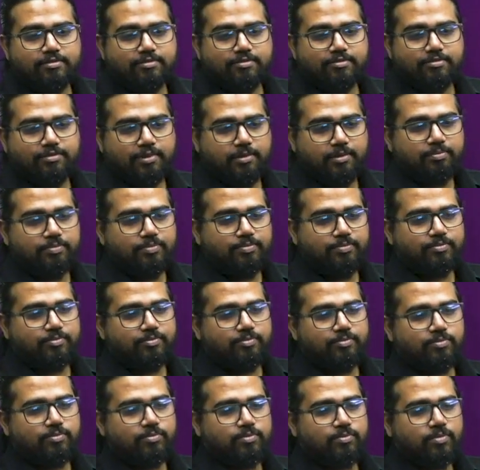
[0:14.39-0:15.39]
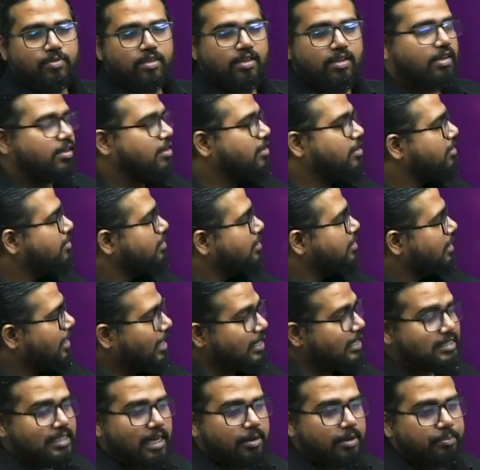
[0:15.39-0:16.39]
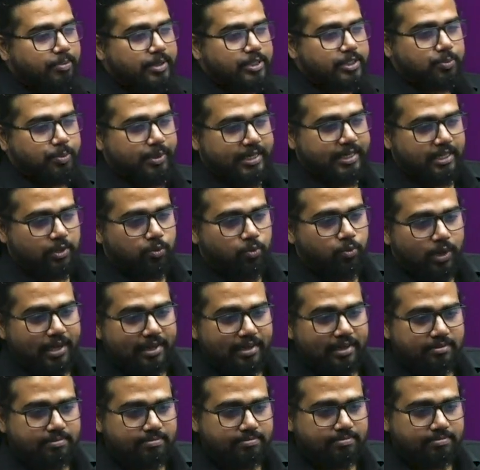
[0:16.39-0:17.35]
from exam perspective. Why?